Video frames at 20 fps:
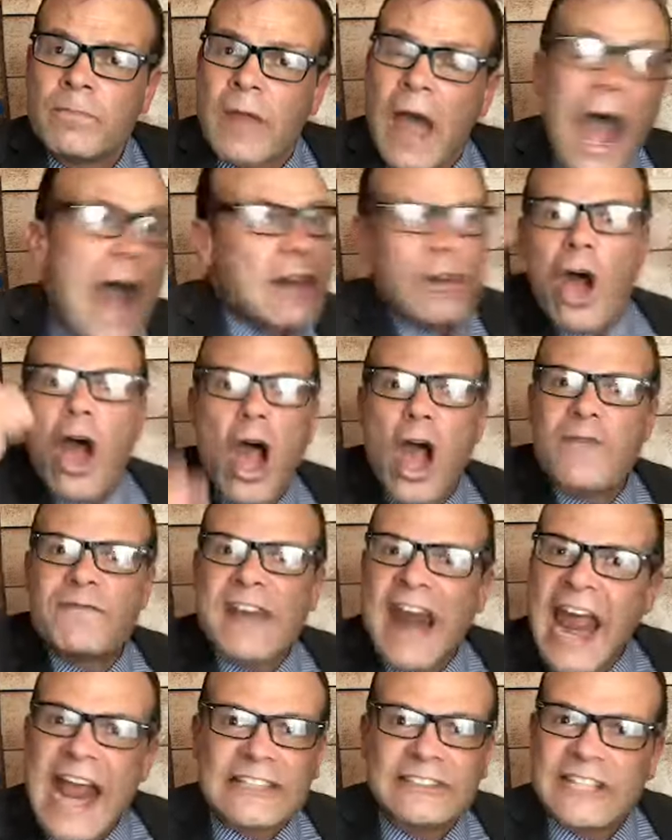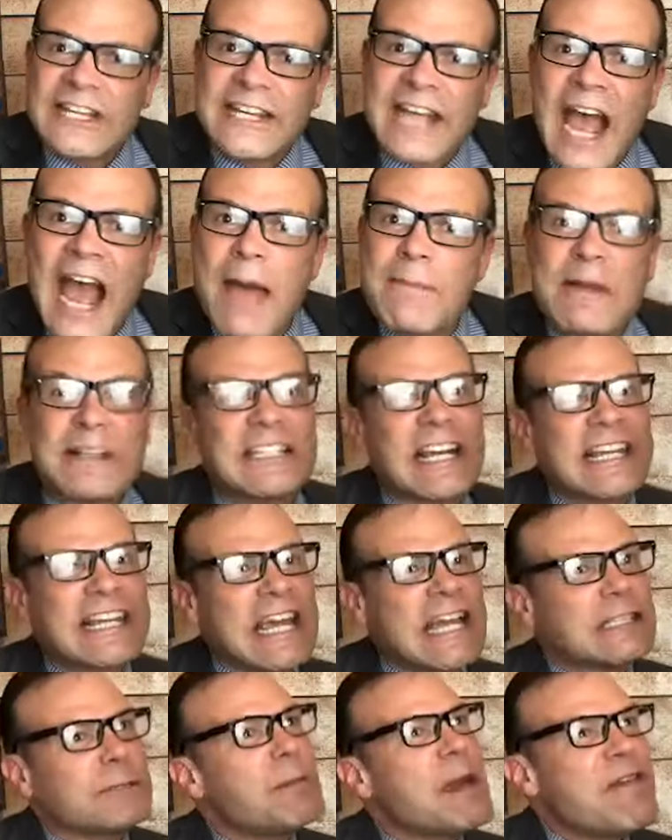I love nasty comments. It
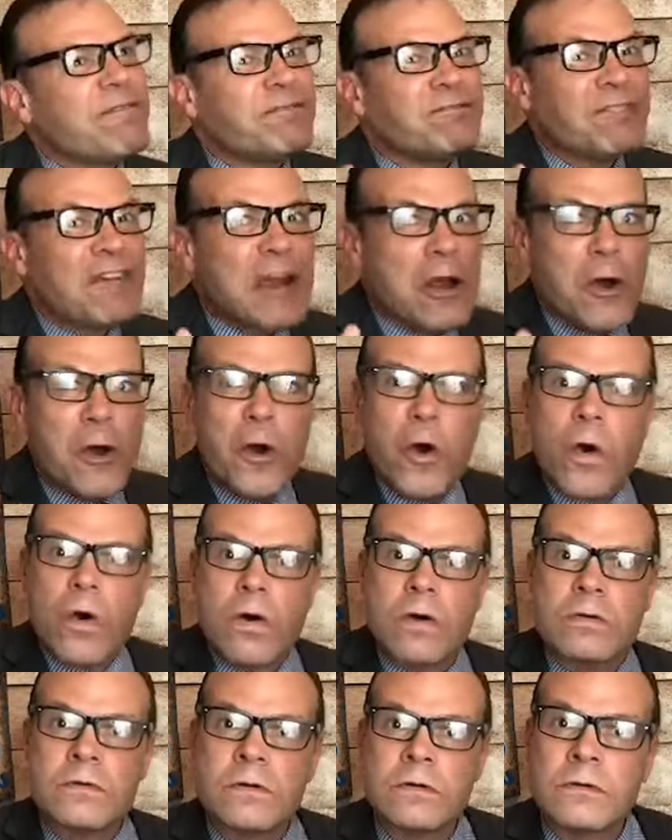gives me fuel.